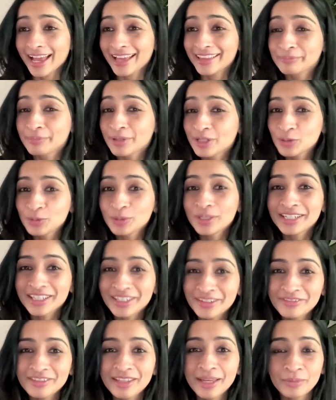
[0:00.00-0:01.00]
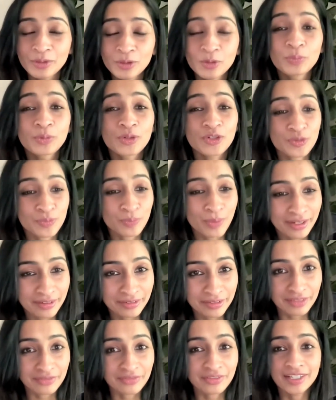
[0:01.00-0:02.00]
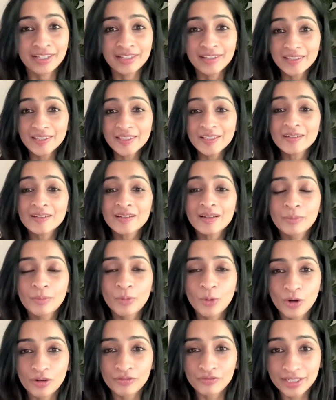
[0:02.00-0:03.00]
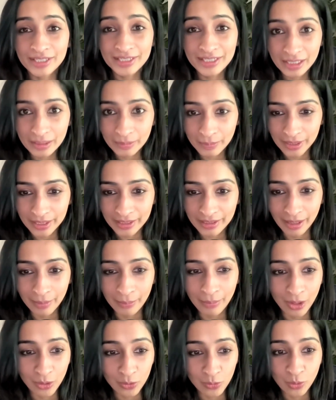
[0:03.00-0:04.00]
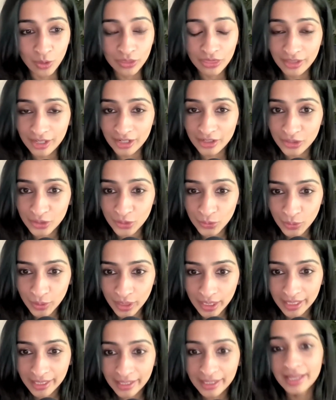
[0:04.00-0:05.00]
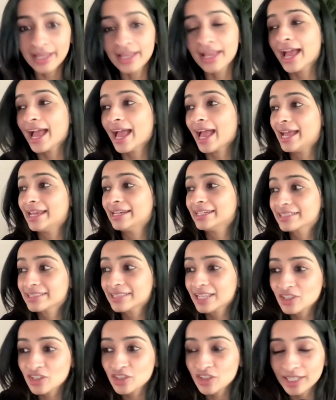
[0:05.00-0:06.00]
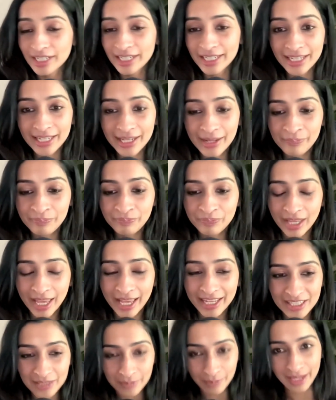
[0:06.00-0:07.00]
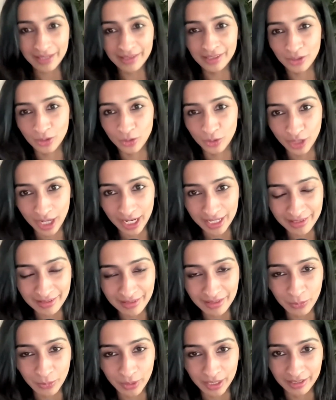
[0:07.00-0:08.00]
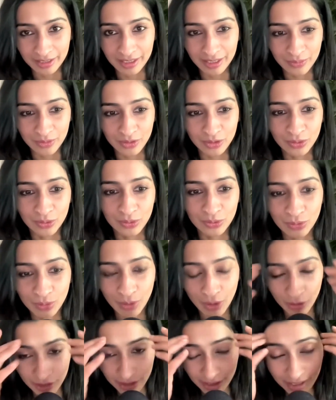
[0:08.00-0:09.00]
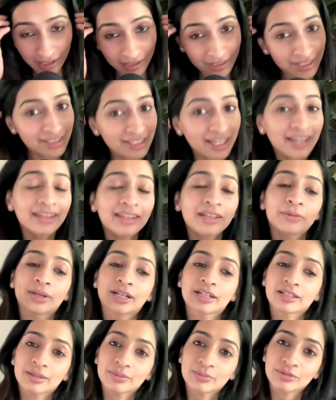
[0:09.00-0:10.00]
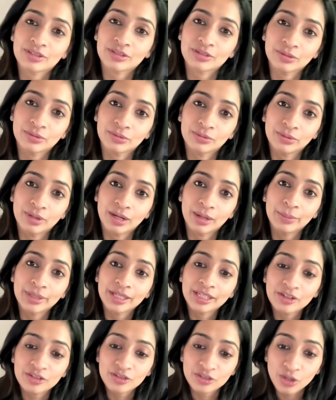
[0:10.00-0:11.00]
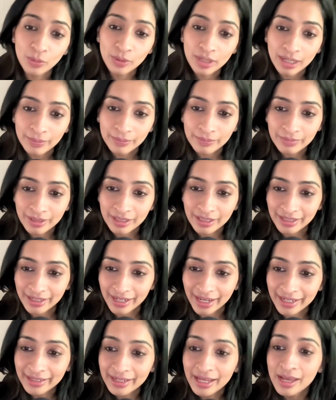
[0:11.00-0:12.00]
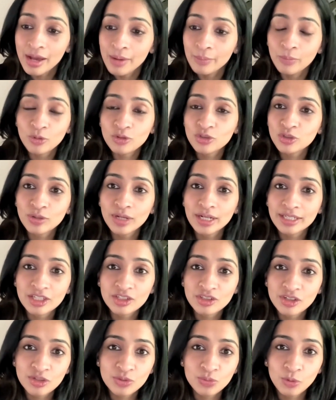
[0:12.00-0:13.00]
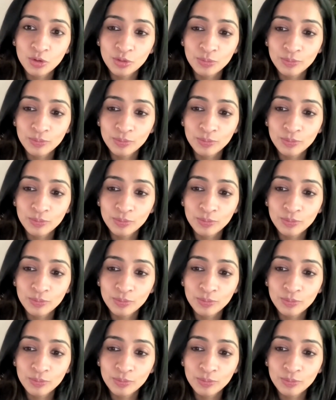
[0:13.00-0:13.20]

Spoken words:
but you can give them new perspective, a little more of a tidbit about what they're doing, and essentially expand their horizon when it comes to, or their understanding when it comes to beginners yoga. Right? Most yoga teachers